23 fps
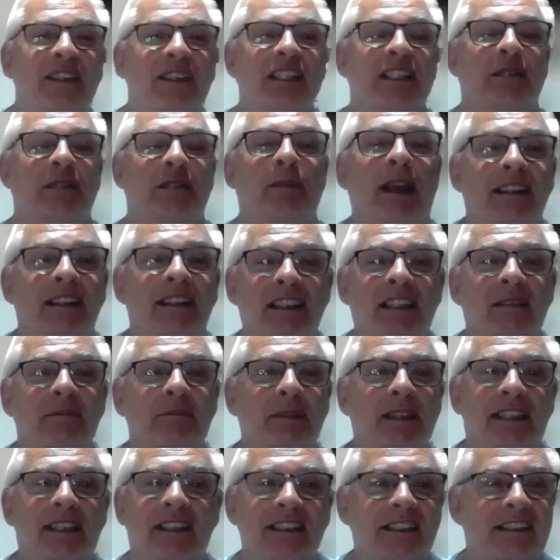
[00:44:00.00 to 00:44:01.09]
expecting
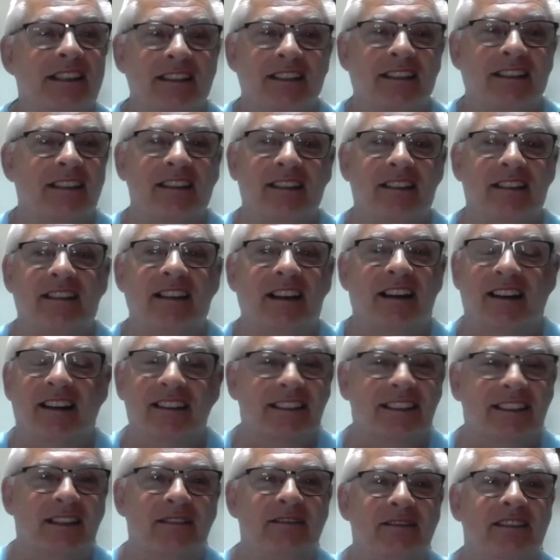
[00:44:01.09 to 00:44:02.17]
because I
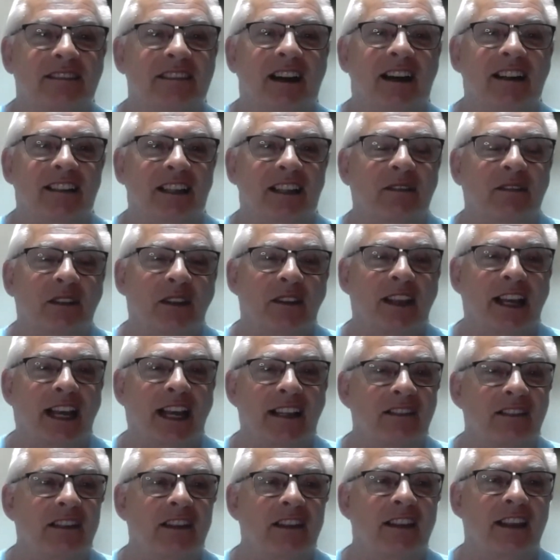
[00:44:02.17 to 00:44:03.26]
don't know the
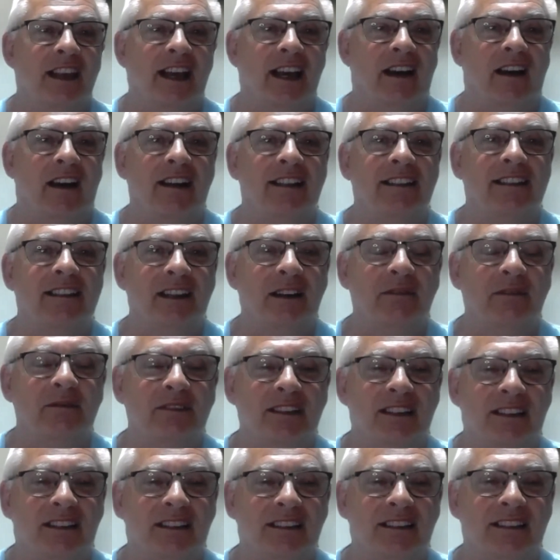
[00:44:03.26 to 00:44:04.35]
answer to that. I
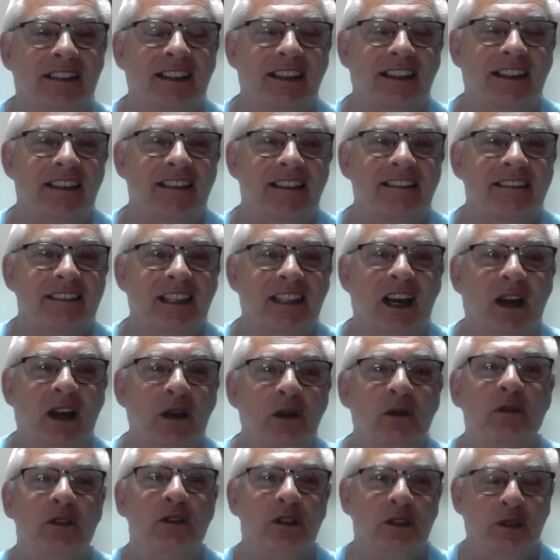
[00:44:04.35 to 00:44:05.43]
don't
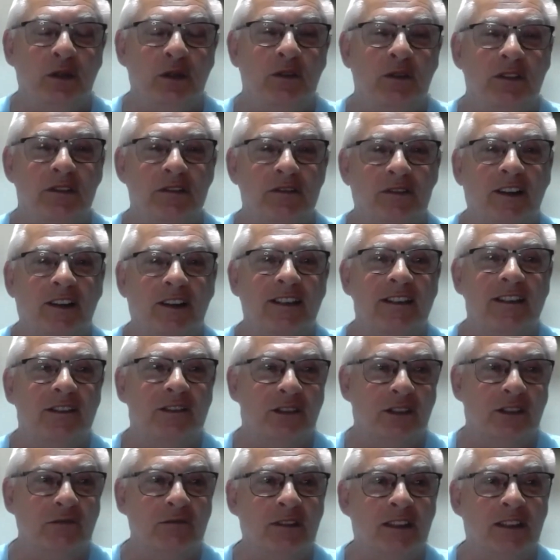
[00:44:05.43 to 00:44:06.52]
know that you can find
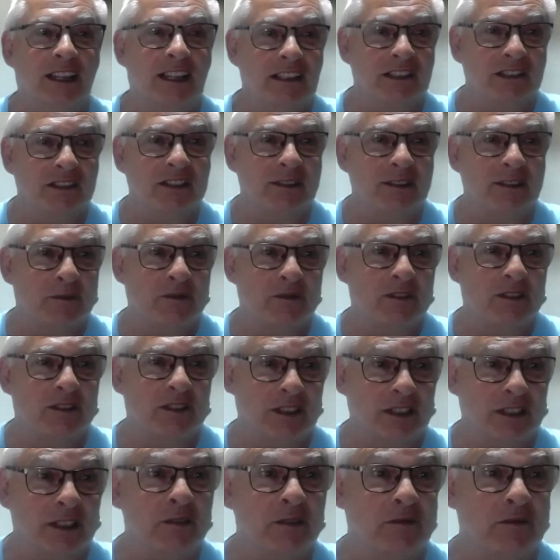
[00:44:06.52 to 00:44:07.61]
two relationships for a
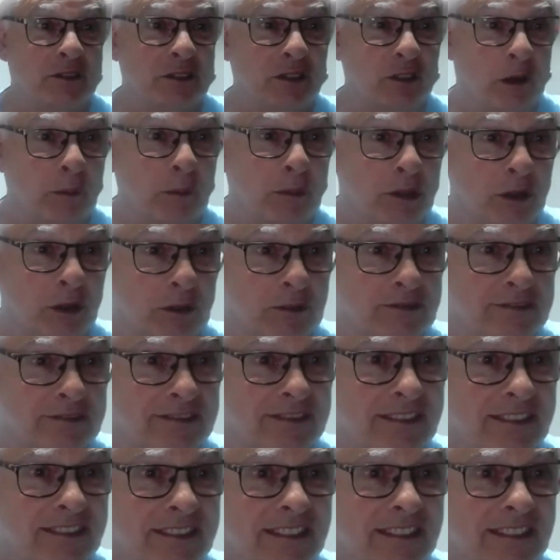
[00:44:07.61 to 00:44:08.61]
single phenomenon